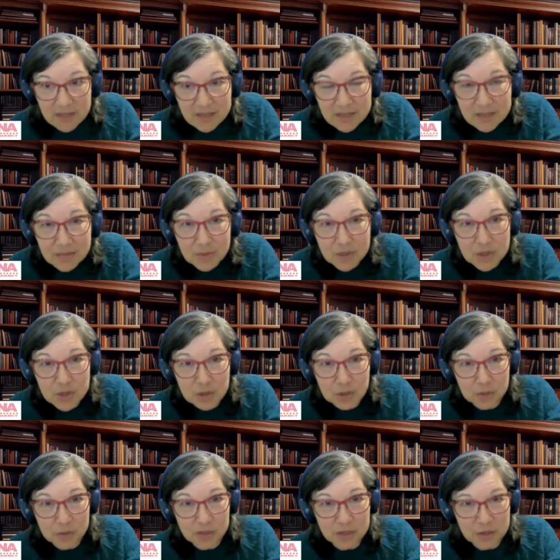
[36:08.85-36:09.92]
This is what
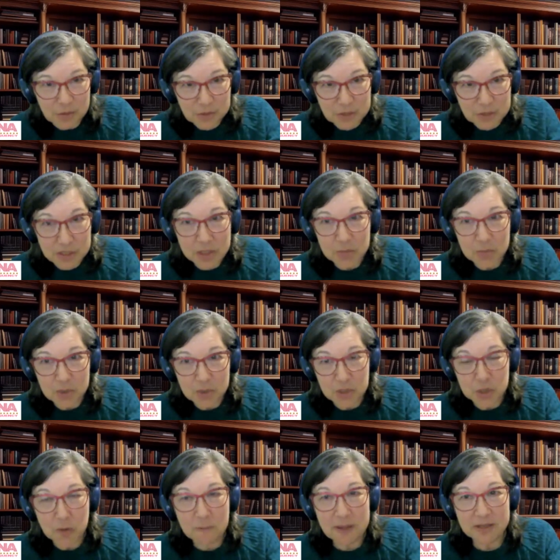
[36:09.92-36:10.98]

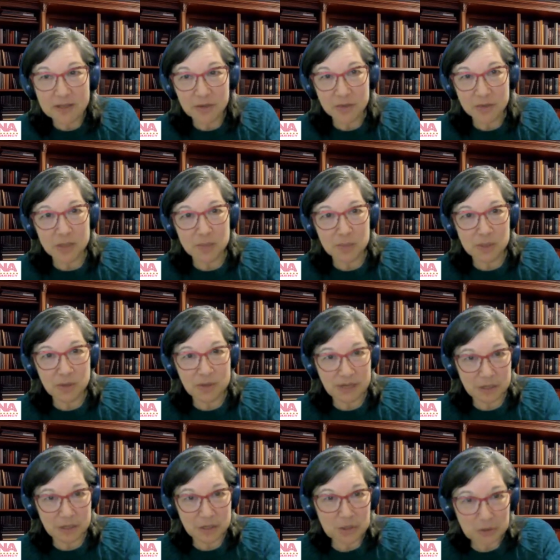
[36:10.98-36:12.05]
you're meant to
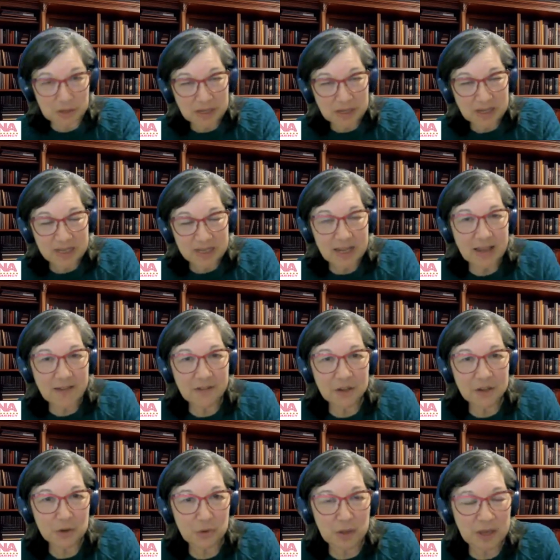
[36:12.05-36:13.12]
experience or to have
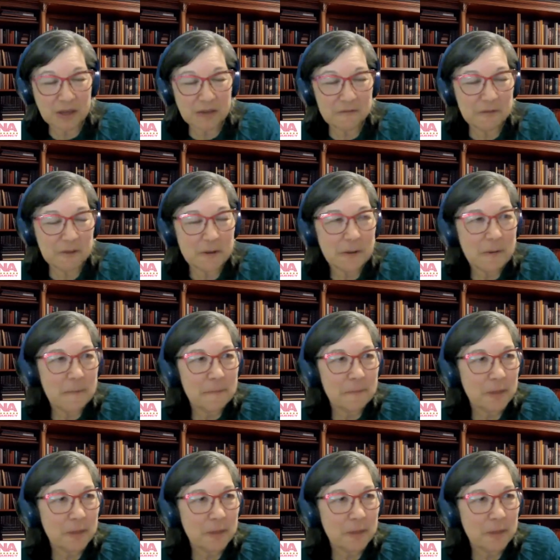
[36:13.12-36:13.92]
in your life.